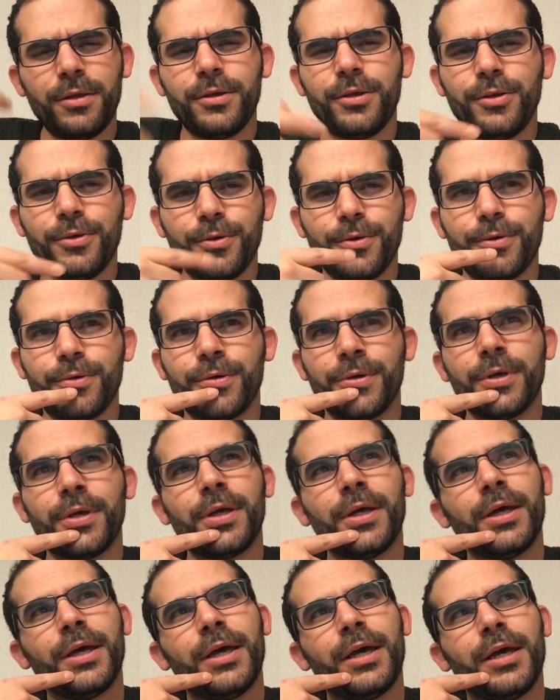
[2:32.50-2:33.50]
you
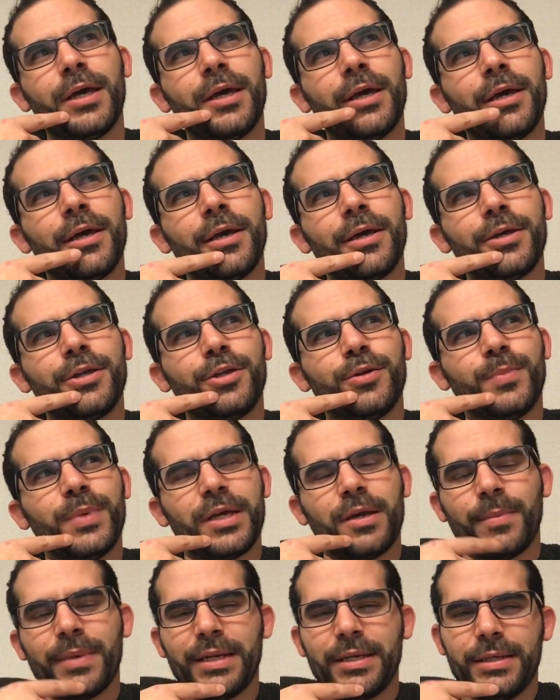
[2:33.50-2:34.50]

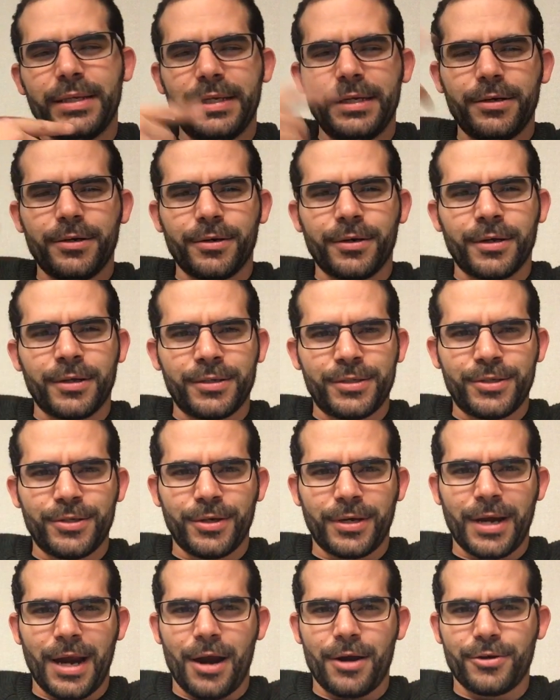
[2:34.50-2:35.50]
become endeared to a
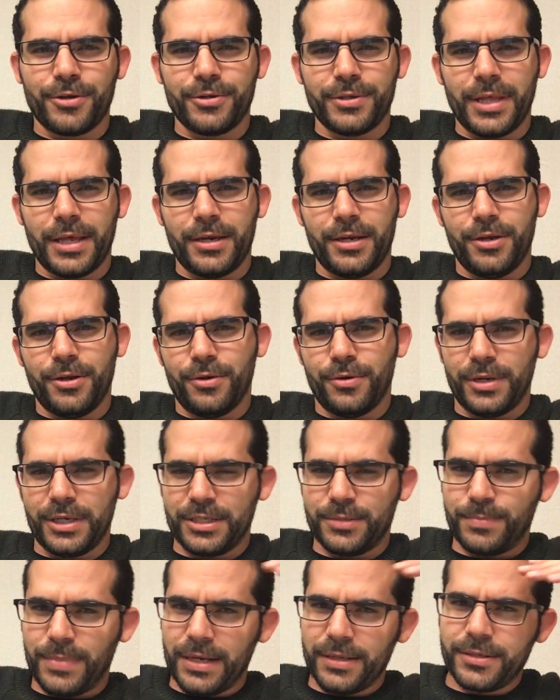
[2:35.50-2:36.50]
character that you don't
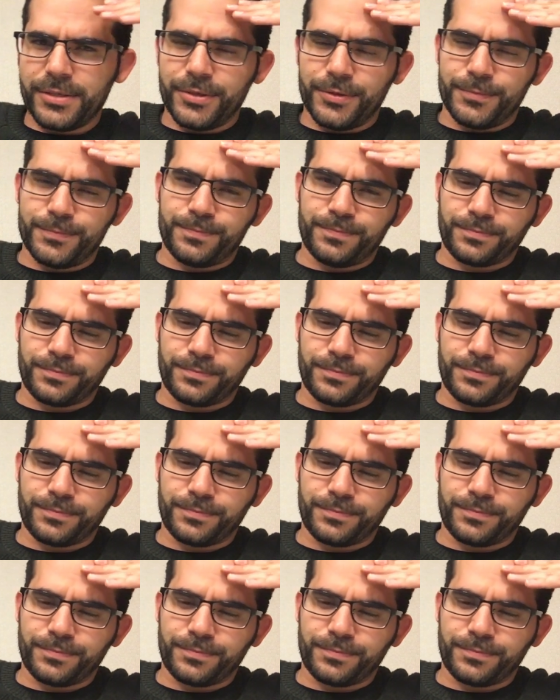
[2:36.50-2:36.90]
expect to.